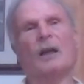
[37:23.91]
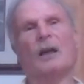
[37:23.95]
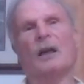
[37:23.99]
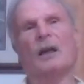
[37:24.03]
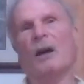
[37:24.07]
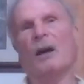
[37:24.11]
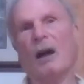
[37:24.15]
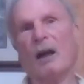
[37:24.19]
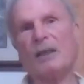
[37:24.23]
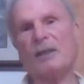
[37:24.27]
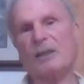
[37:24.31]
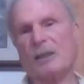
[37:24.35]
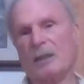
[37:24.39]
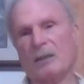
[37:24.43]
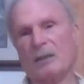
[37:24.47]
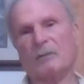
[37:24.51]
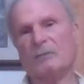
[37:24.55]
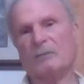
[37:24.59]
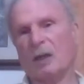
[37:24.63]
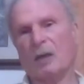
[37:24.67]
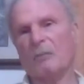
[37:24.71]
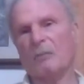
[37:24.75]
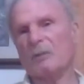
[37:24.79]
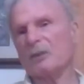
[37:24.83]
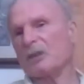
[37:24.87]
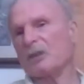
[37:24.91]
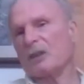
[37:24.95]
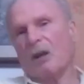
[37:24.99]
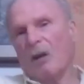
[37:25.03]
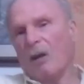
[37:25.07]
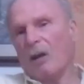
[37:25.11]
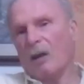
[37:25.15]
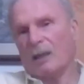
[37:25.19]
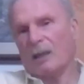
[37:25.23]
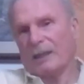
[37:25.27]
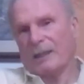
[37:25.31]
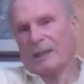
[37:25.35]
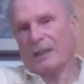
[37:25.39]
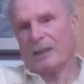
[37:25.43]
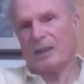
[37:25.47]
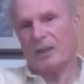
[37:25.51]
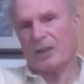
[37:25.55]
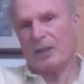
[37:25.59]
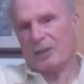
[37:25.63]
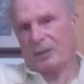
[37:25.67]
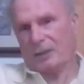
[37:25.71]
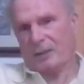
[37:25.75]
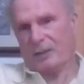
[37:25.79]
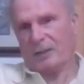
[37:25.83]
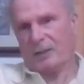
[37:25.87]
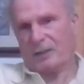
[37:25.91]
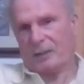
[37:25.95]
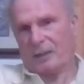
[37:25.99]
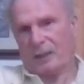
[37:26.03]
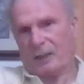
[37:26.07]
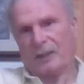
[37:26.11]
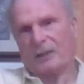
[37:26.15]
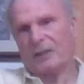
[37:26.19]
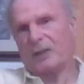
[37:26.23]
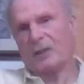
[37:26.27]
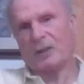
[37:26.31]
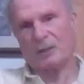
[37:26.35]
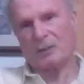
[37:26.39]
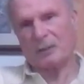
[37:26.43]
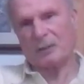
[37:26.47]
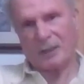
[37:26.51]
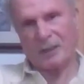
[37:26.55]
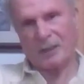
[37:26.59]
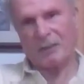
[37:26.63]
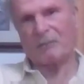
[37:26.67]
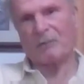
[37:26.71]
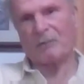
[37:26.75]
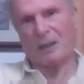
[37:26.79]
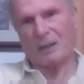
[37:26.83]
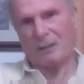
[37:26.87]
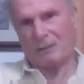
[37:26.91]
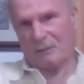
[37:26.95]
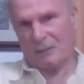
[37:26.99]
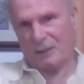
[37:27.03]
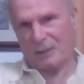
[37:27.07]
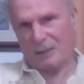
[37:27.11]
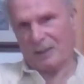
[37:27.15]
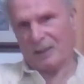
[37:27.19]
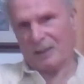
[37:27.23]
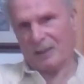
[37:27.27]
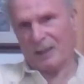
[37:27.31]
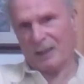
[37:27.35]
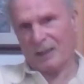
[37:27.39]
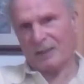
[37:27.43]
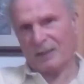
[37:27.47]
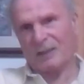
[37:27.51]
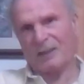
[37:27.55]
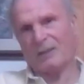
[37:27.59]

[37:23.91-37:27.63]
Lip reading: Also, almost all ignitions occur near roads.